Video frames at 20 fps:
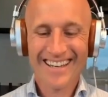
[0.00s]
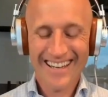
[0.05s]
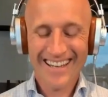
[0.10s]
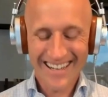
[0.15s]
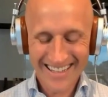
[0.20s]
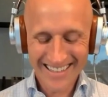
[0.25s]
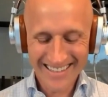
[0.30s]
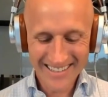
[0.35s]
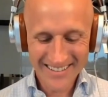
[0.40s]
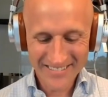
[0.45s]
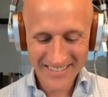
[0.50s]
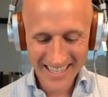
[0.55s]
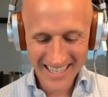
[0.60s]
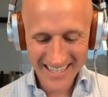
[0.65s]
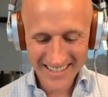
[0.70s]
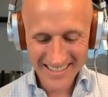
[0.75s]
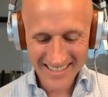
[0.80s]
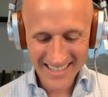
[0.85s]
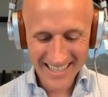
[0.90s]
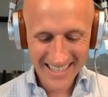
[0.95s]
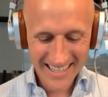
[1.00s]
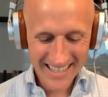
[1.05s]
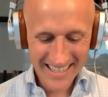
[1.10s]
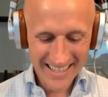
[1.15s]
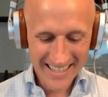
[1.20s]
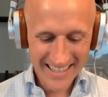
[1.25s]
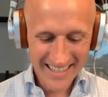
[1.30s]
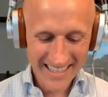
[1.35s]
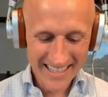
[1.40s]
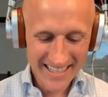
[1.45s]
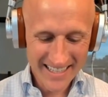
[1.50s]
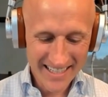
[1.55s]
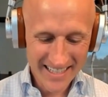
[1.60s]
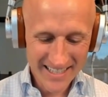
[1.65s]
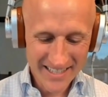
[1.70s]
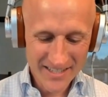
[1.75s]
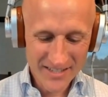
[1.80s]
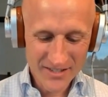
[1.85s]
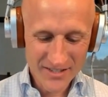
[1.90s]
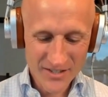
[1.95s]
I love that.
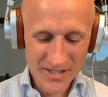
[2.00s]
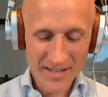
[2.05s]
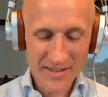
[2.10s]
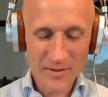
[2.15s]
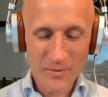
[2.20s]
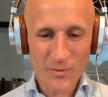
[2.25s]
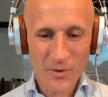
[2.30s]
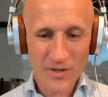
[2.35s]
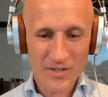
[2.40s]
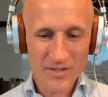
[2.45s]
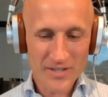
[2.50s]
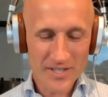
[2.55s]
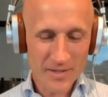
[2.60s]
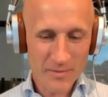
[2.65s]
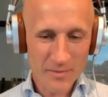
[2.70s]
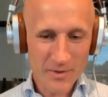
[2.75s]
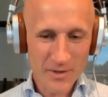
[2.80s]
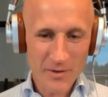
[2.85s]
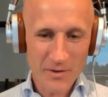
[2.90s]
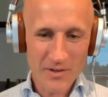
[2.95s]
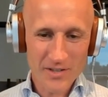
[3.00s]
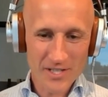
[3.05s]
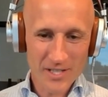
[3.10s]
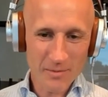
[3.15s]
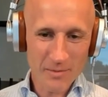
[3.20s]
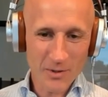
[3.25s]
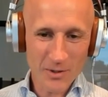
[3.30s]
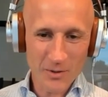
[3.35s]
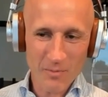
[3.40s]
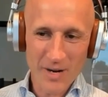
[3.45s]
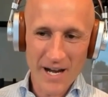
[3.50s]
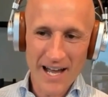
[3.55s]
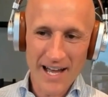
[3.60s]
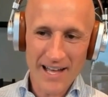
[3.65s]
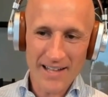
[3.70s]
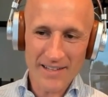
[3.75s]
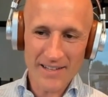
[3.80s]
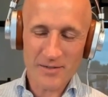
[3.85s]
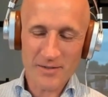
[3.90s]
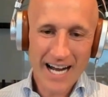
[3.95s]
And Jonathan, we're on similar
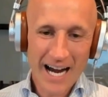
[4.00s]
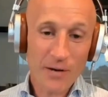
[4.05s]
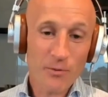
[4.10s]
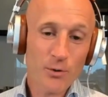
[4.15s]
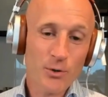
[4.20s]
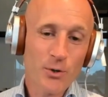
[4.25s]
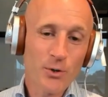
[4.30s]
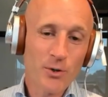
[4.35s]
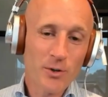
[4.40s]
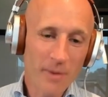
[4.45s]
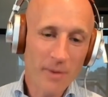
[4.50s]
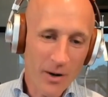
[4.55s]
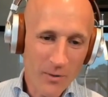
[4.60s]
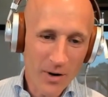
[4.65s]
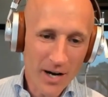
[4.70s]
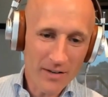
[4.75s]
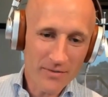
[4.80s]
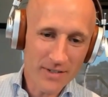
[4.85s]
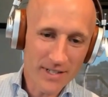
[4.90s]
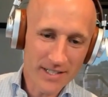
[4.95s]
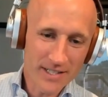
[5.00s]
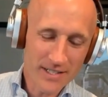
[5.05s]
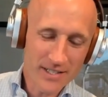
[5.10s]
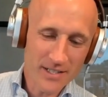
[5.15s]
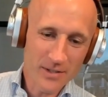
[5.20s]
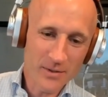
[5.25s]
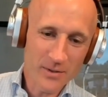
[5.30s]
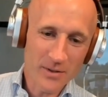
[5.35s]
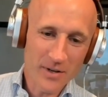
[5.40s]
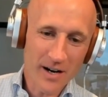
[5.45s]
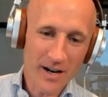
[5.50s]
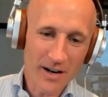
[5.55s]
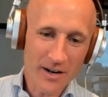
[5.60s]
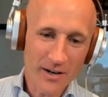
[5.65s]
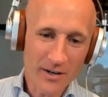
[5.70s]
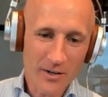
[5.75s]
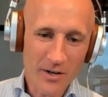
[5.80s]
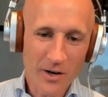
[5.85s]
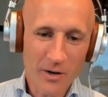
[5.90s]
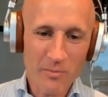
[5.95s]
paths. I recruited my wife into
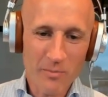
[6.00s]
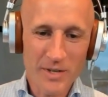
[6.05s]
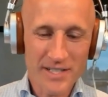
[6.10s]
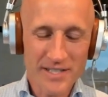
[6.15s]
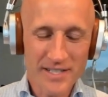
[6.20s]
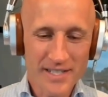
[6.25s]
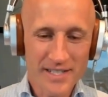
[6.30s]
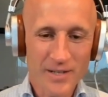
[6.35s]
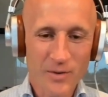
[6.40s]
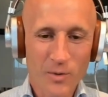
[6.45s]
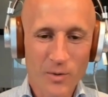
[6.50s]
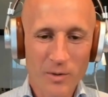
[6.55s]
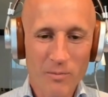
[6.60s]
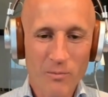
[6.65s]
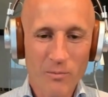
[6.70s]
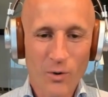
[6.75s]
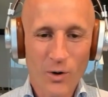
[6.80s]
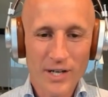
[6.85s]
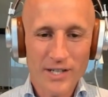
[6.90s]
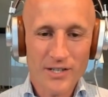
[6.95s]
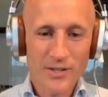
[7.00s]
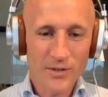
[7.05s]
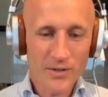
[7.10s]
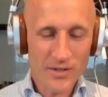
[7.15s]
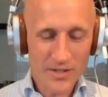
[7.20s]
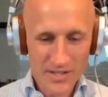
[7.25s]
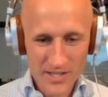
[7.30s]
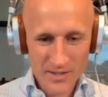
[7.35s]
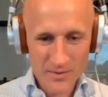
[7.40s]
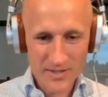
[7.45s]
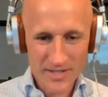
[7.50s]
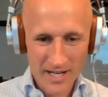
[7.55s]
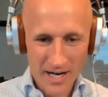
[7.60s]
our business at one point too, because she was the